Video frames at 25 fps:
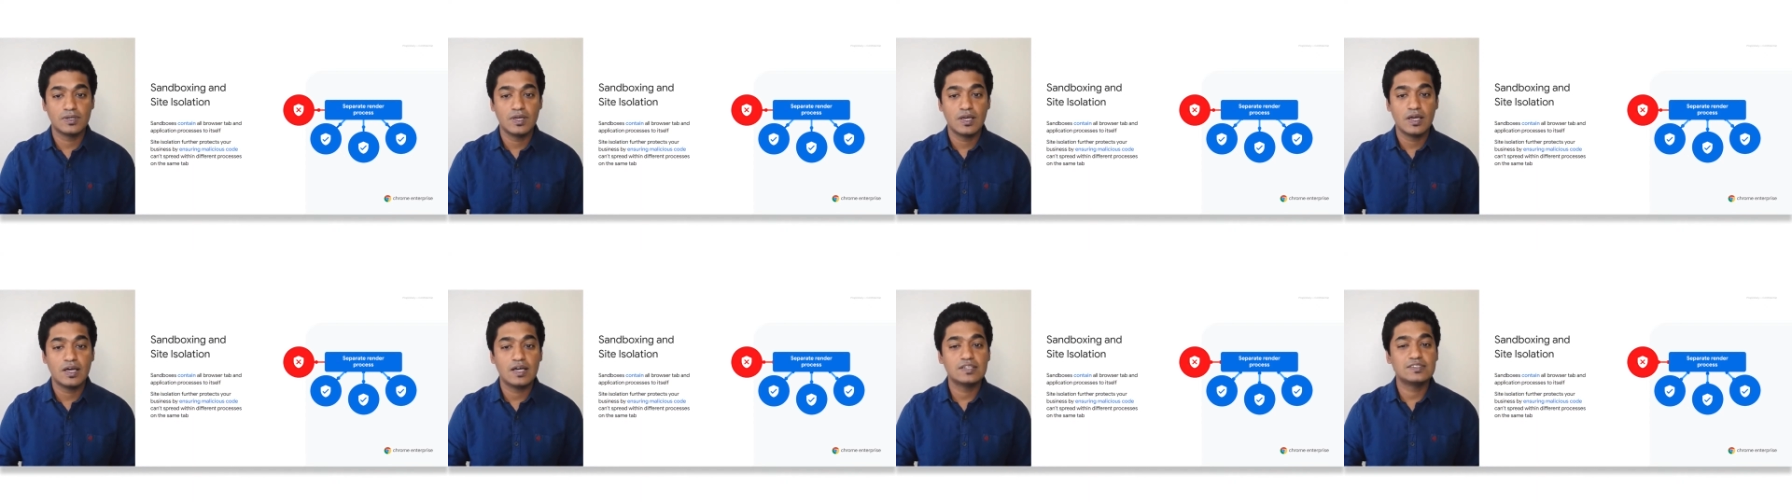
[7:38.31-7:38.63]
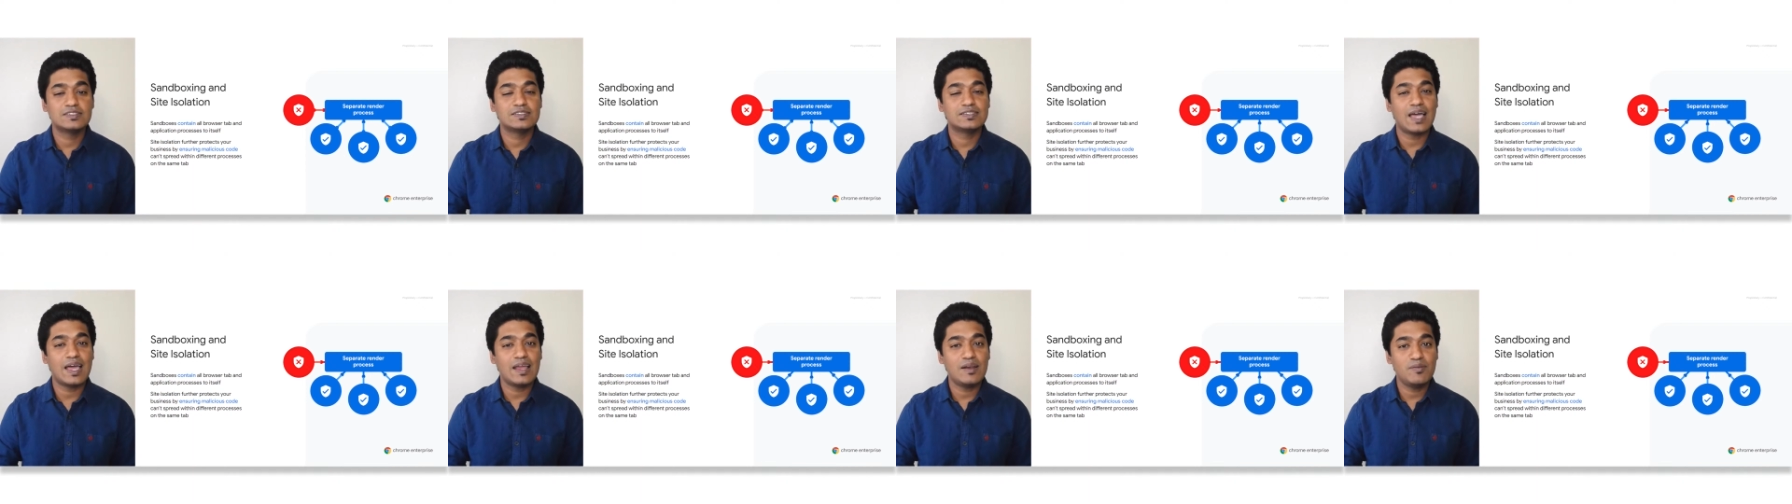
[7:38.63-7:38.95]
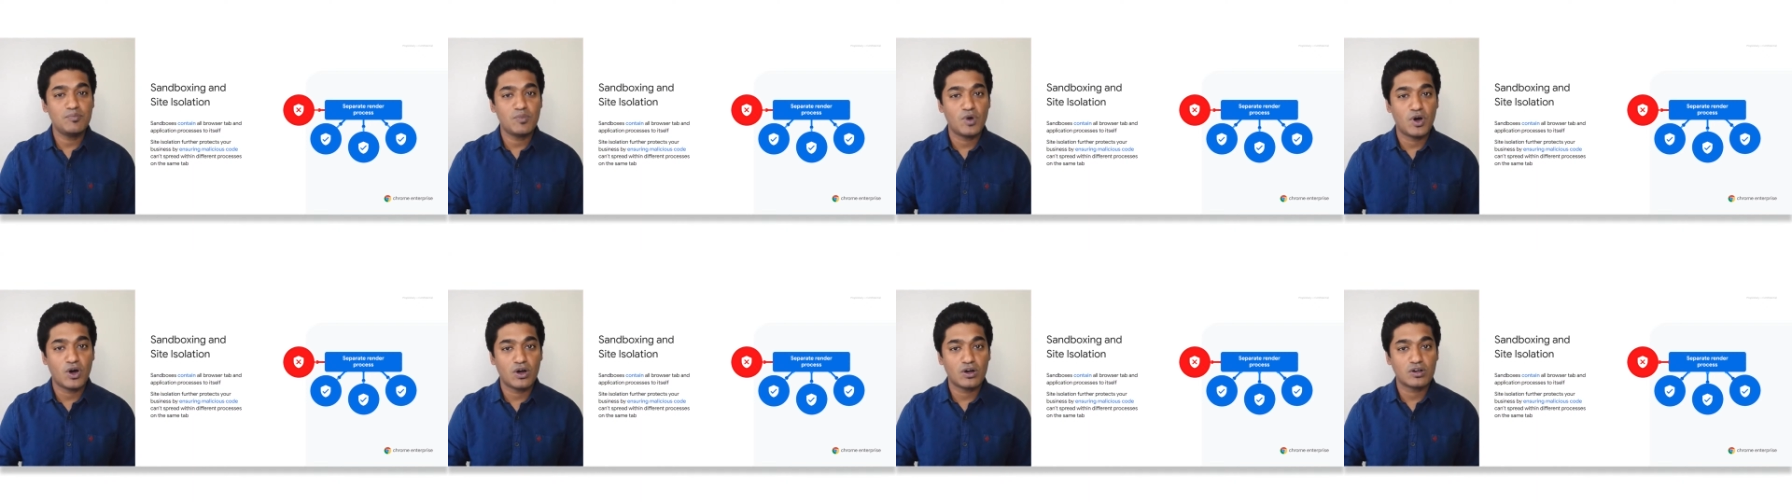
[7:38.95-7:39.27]
A
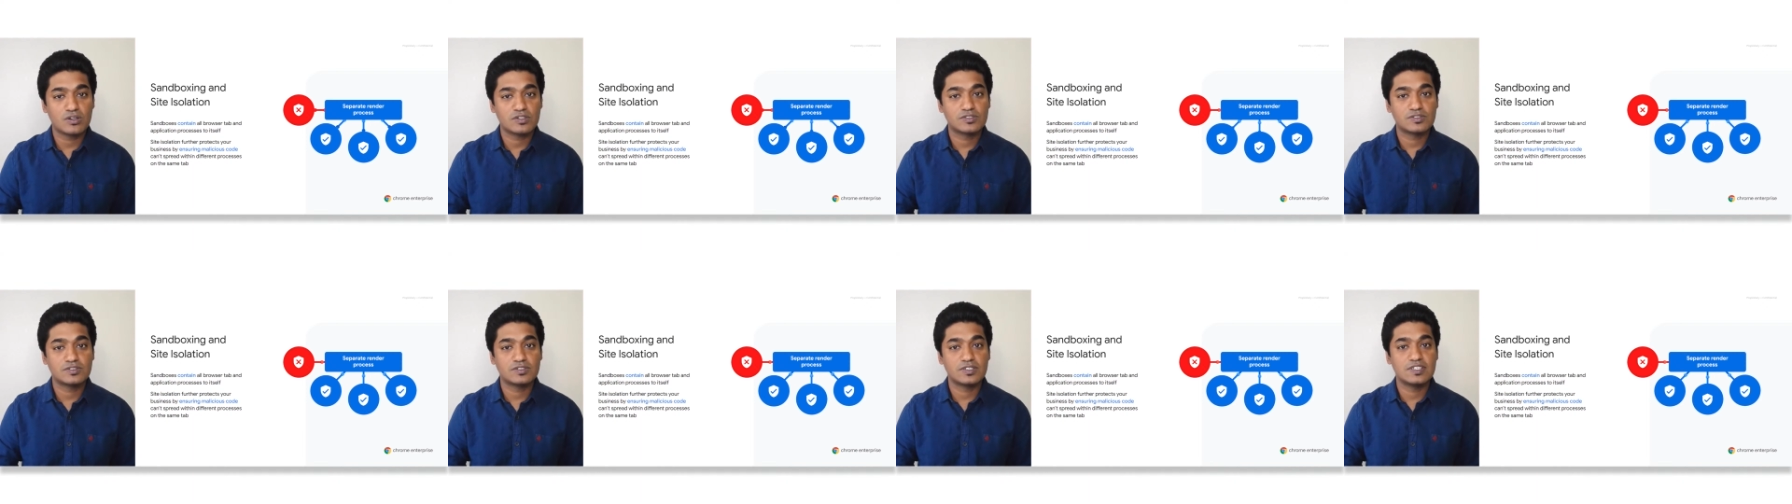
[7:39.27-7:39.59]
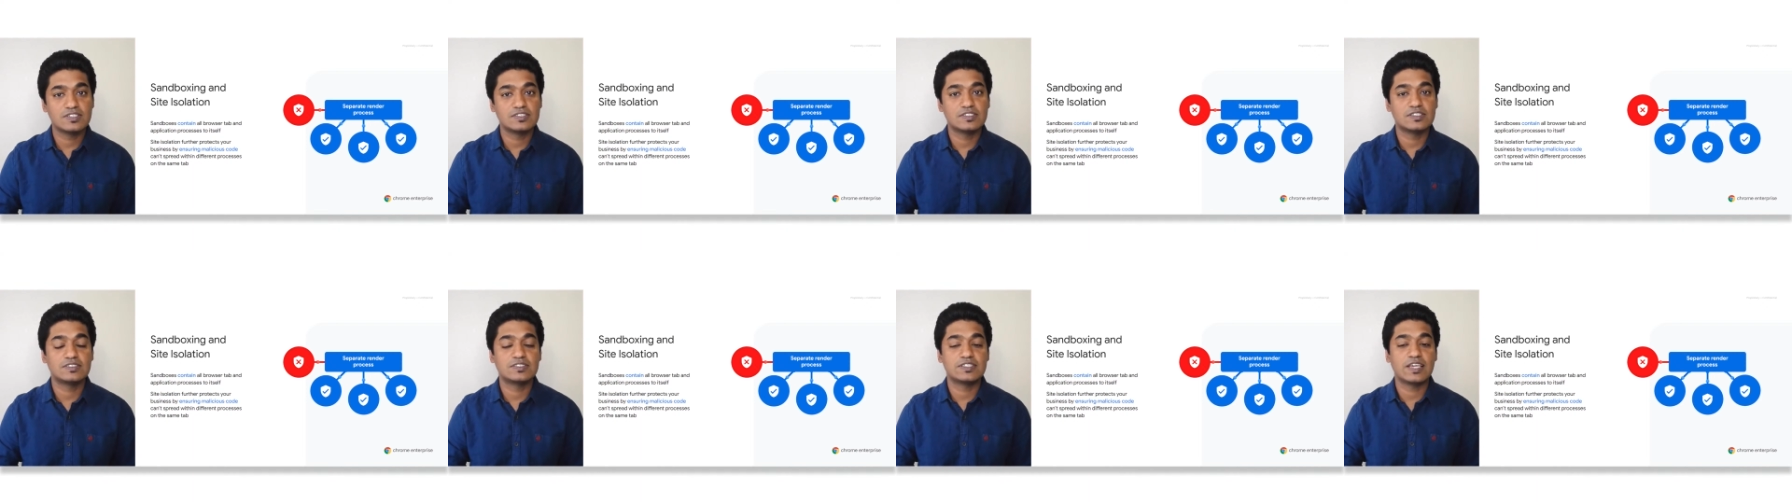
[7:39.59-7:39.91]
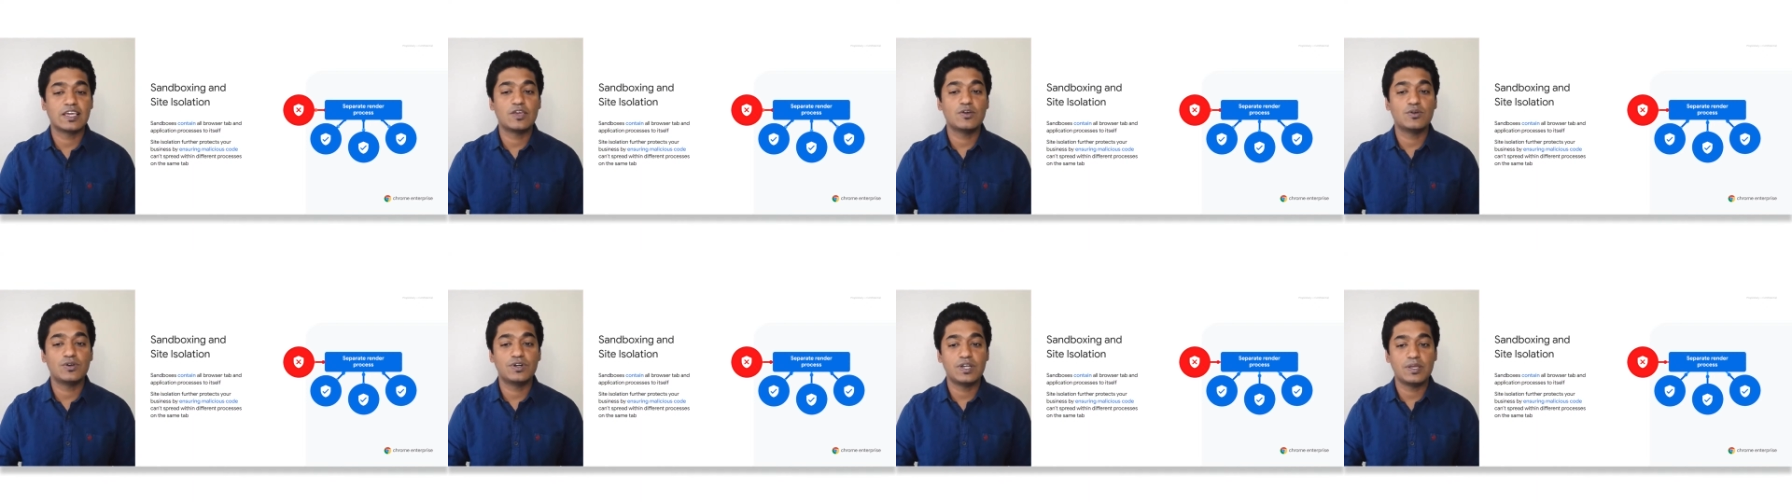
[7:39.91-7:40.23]
sandbox is a
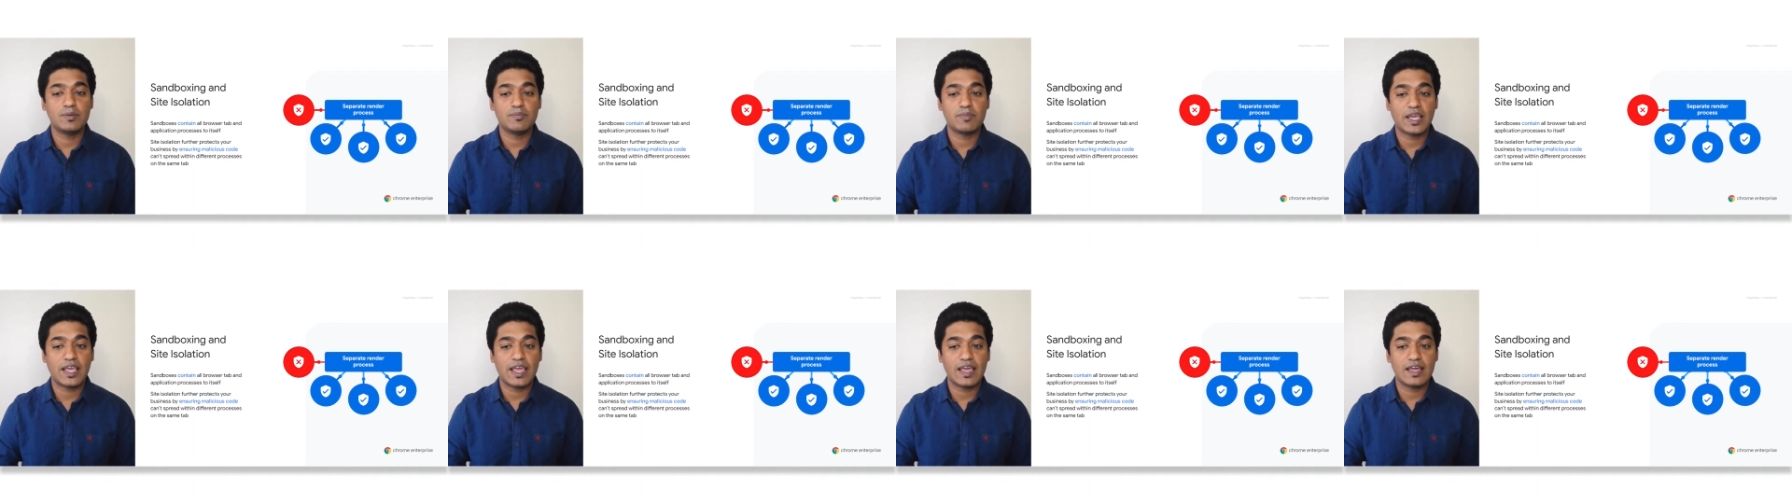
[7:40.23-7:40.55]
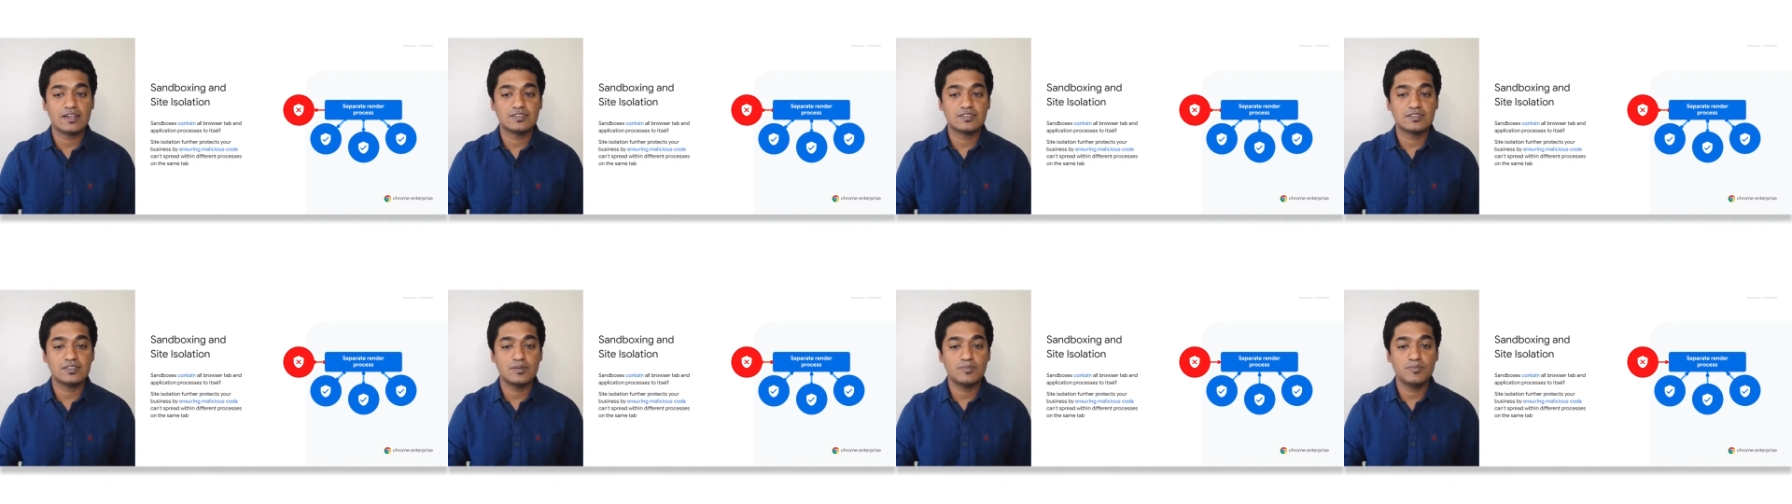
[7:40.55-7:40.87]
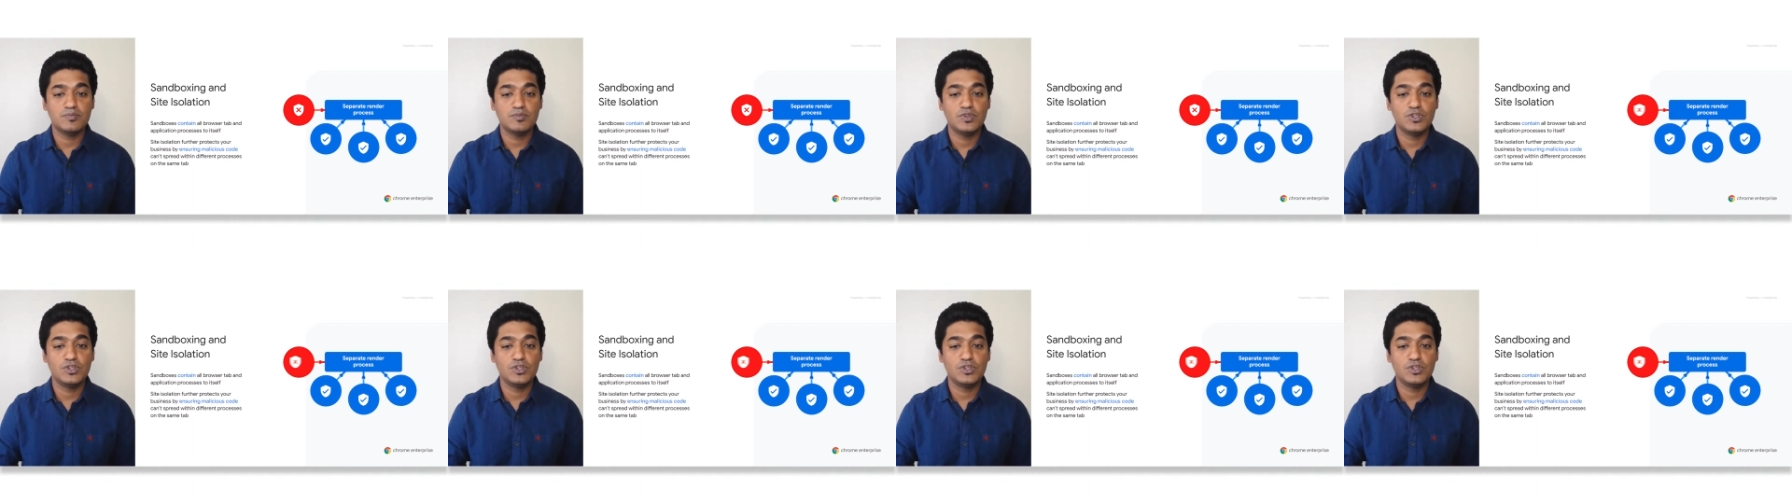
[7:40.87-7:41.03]
security mechanism